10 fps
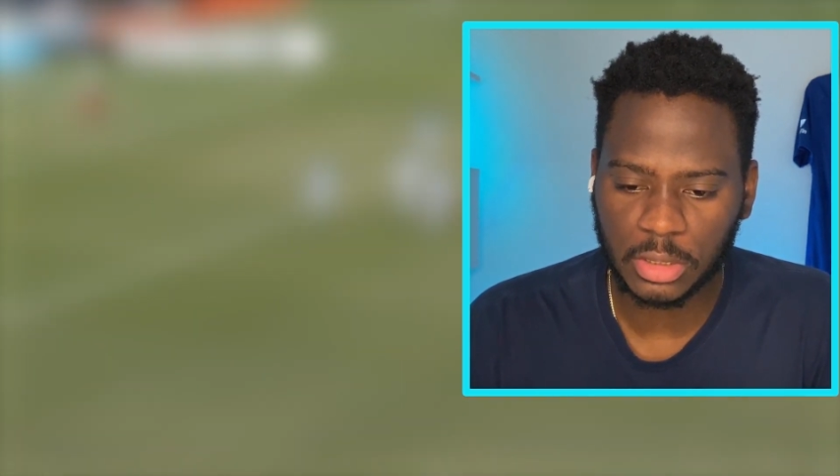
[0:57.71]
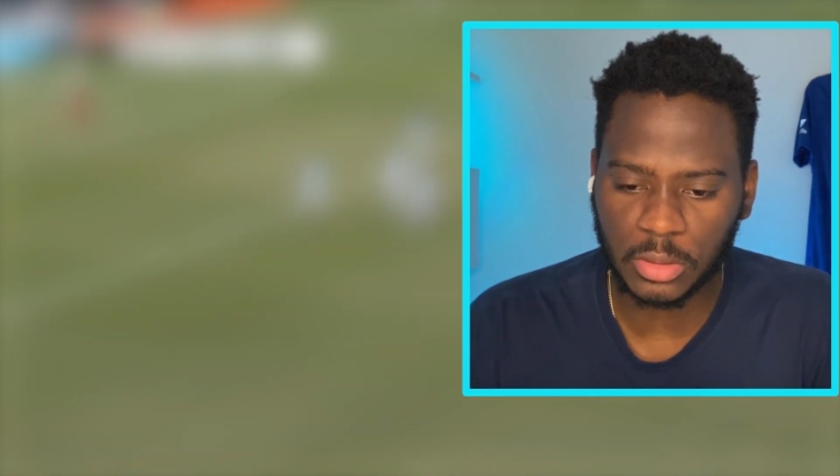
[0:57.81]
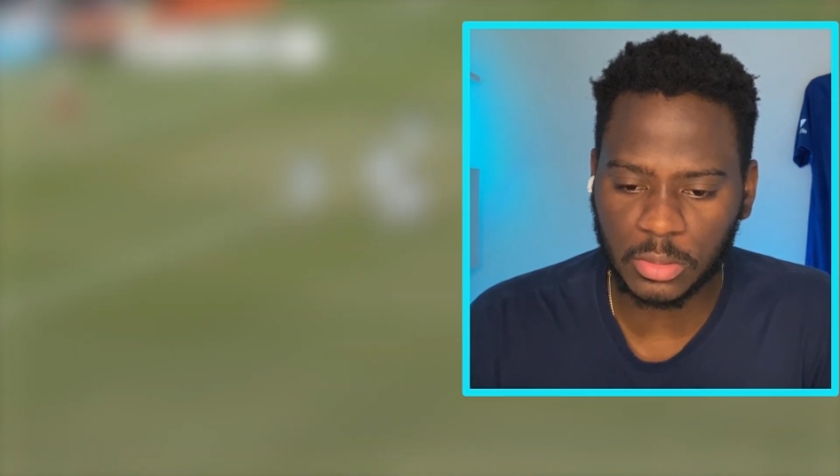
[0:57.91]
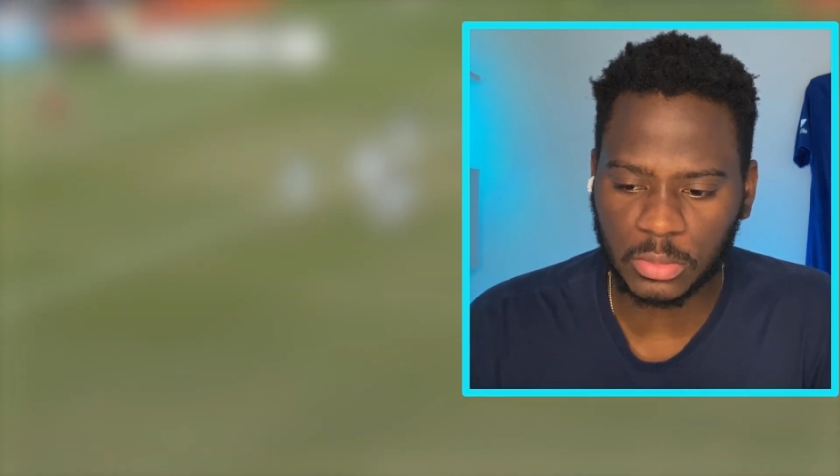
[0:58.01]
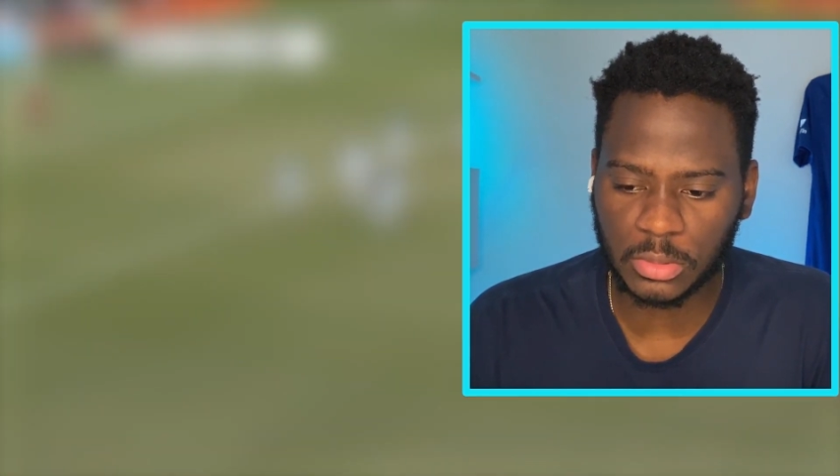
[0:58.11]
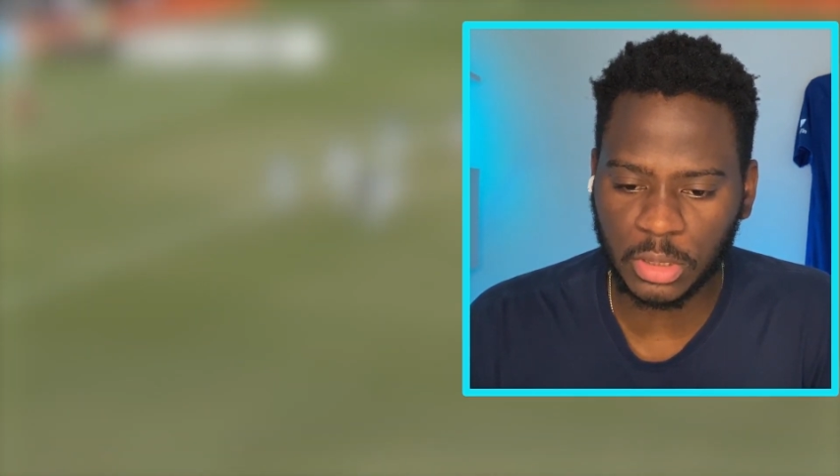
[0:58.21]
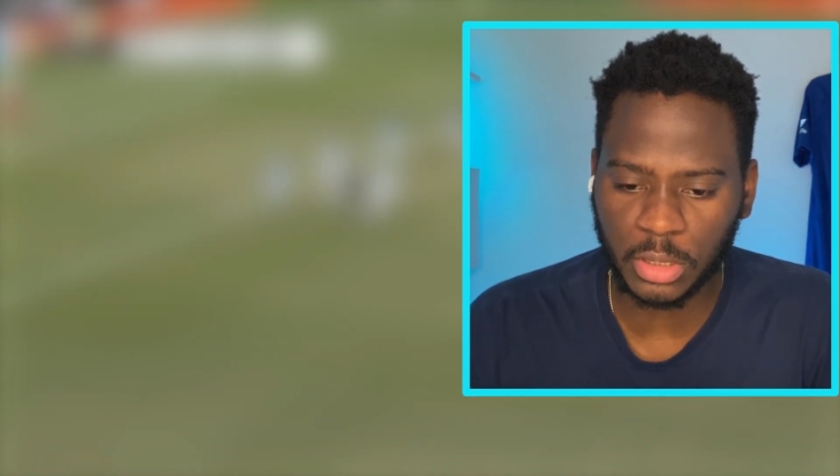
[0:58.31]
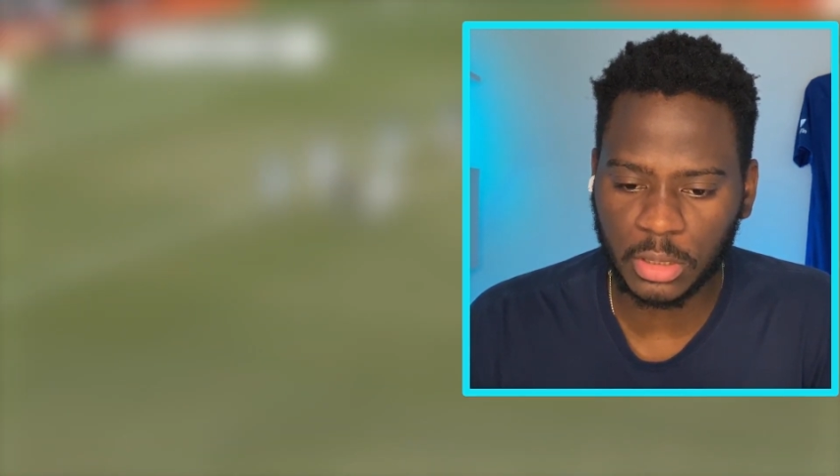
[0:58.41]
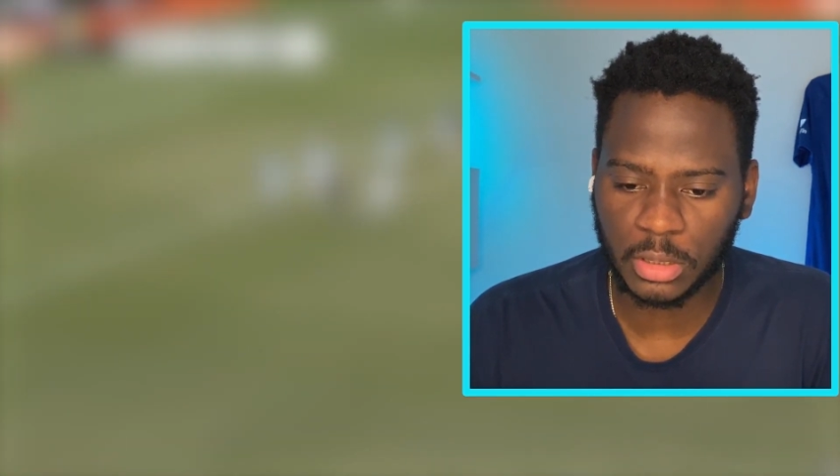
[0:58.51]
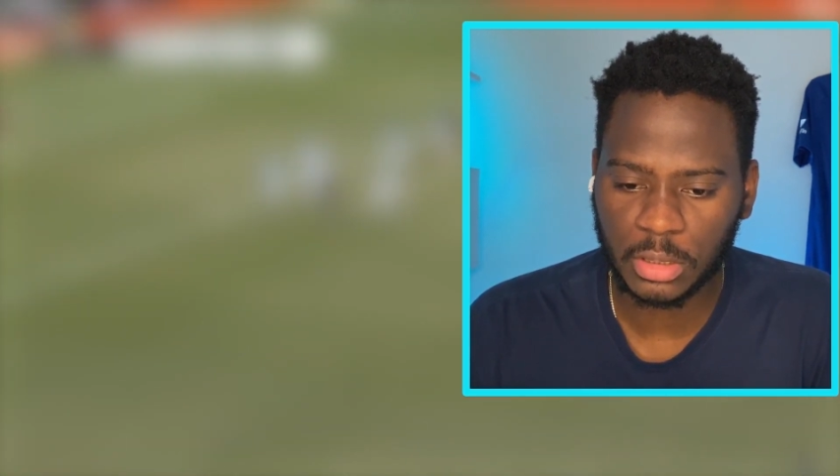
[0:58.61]
Good.
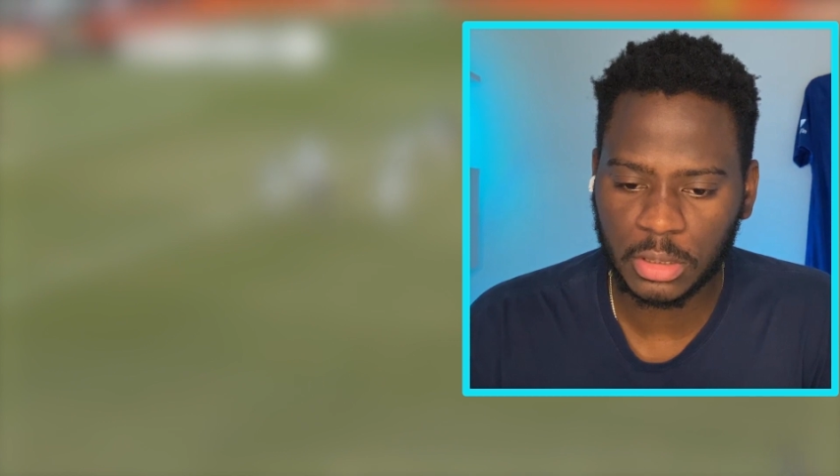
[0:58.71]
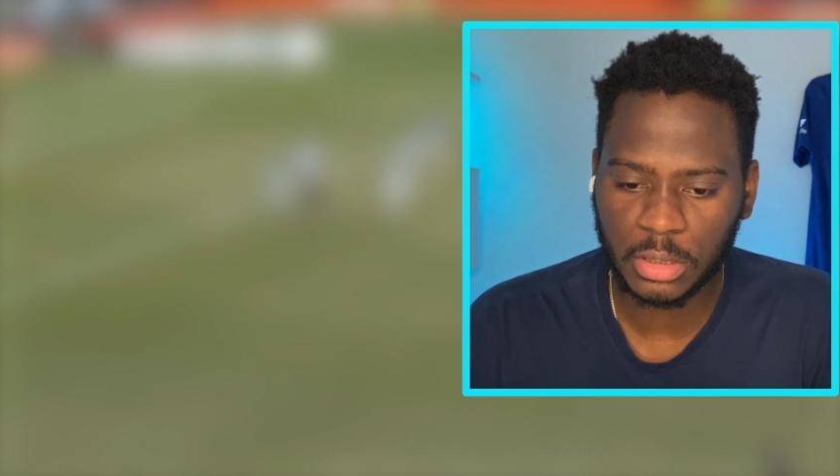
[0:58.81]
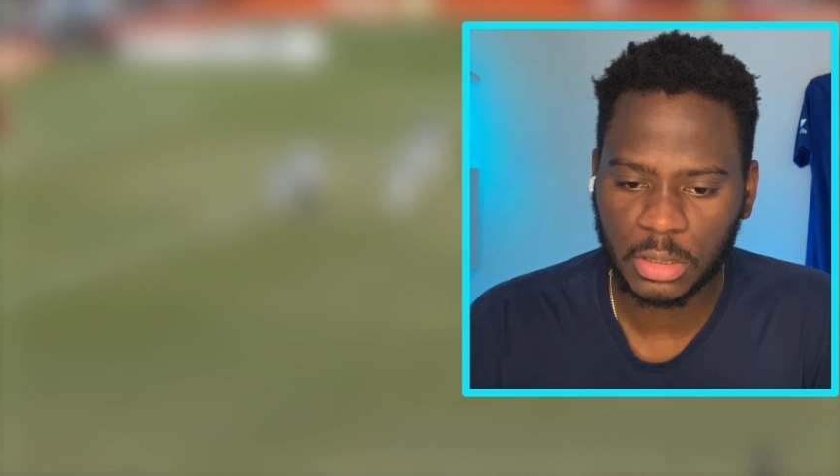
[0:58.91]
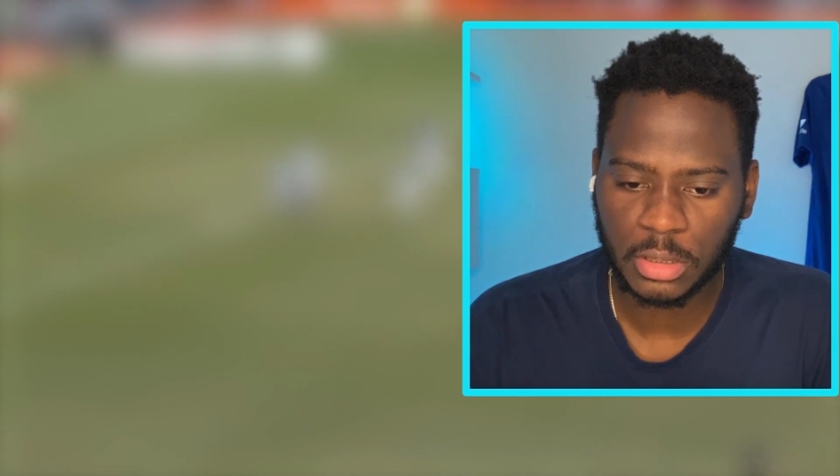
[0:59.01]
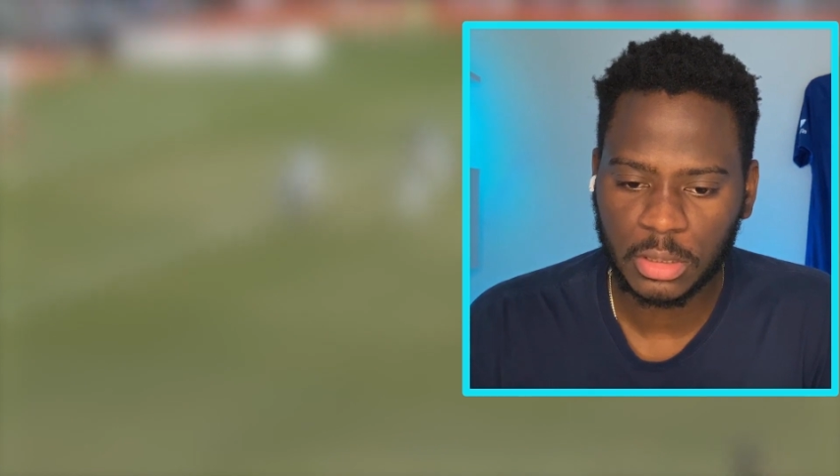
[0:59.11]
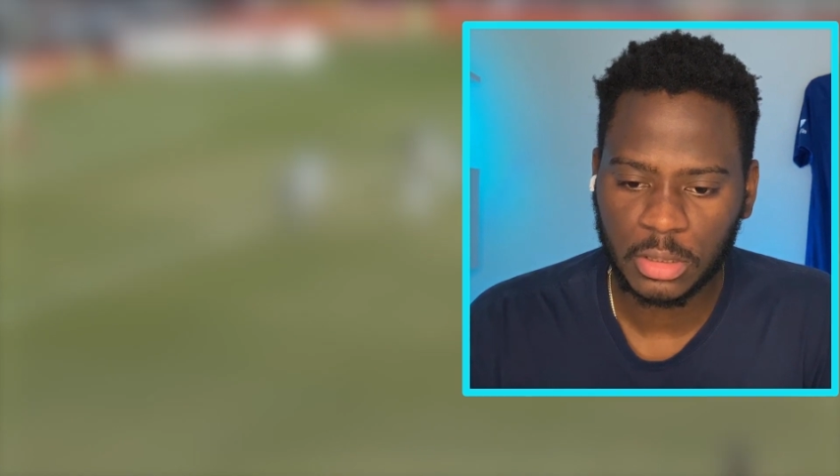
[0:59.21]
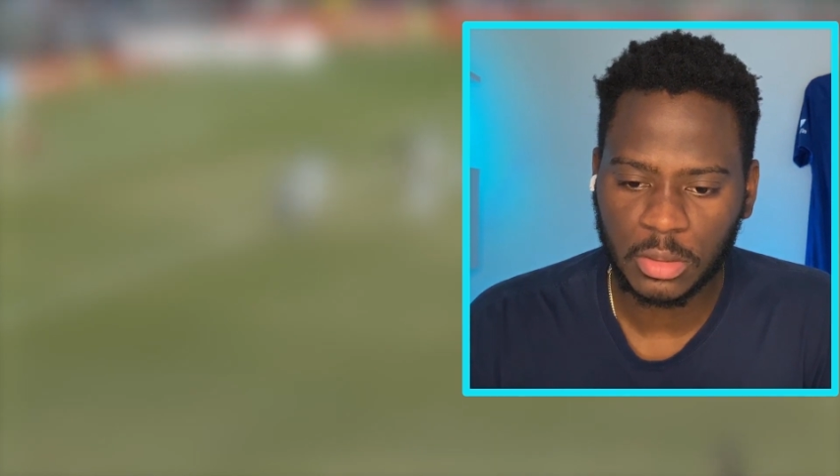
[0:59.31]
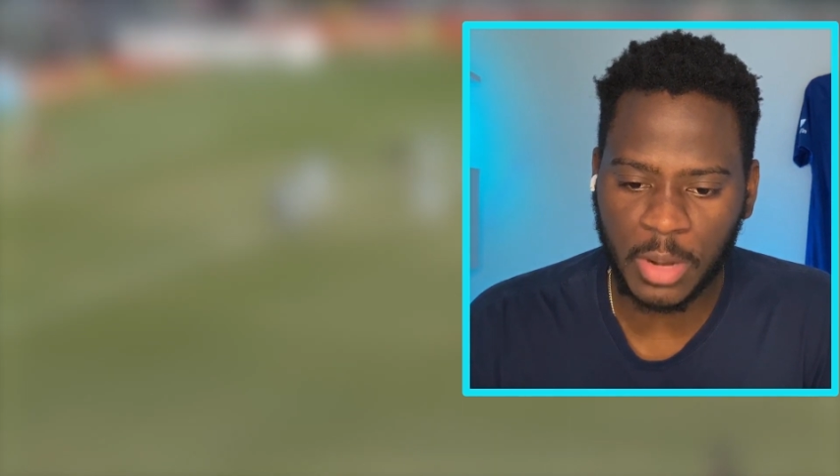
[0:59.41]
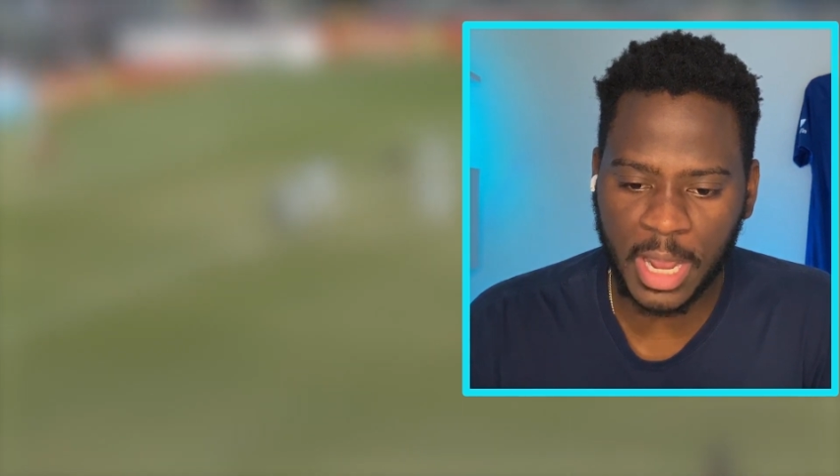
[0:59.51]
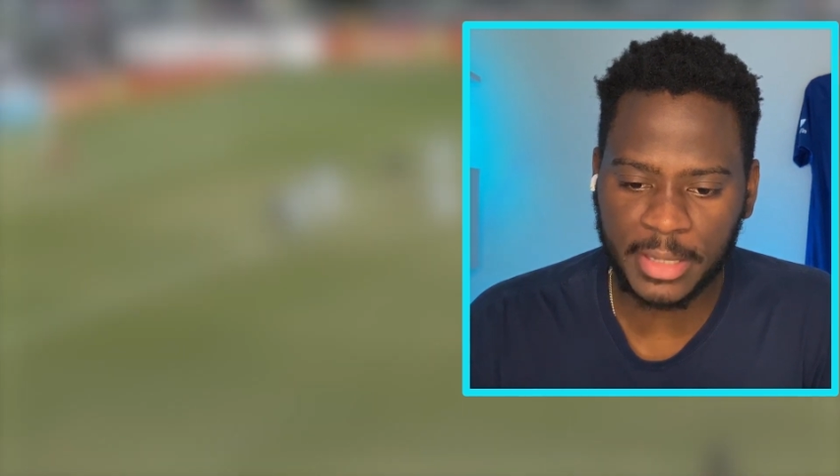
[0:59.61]
Good.
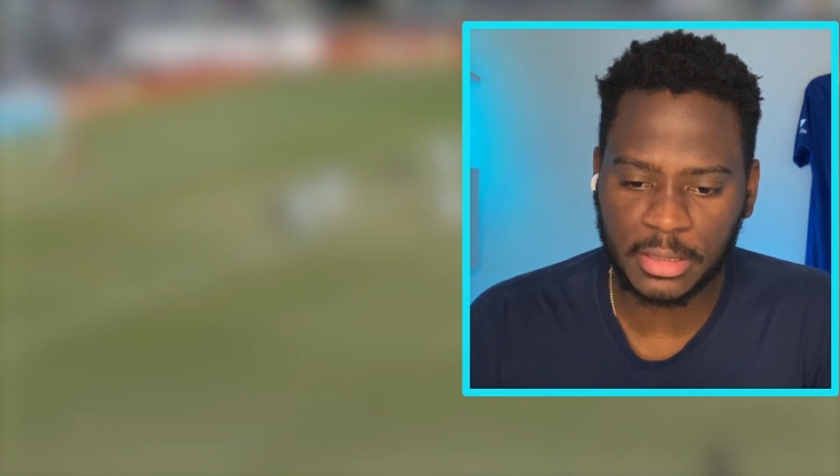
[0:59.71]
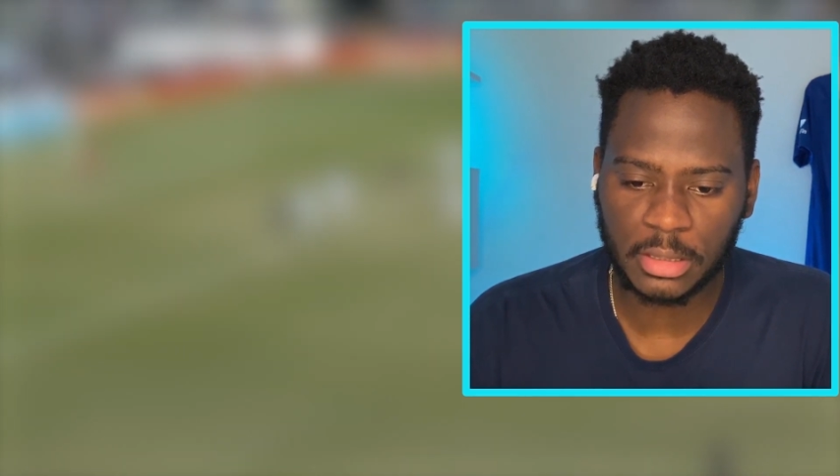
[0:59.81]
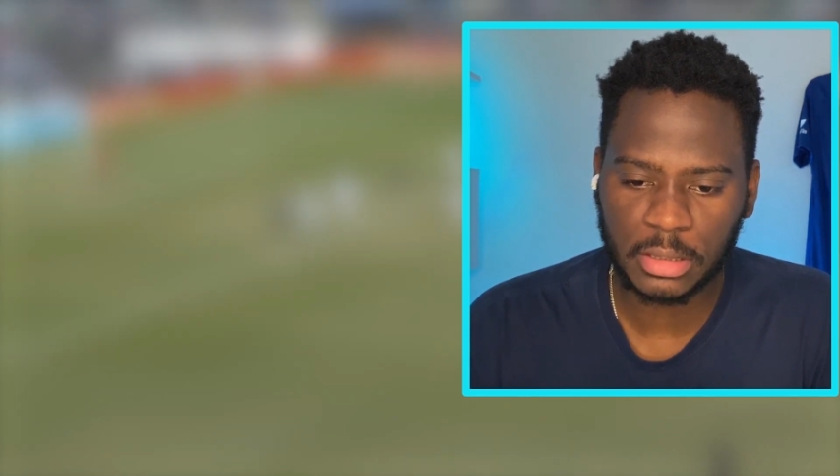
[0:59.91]
Wide.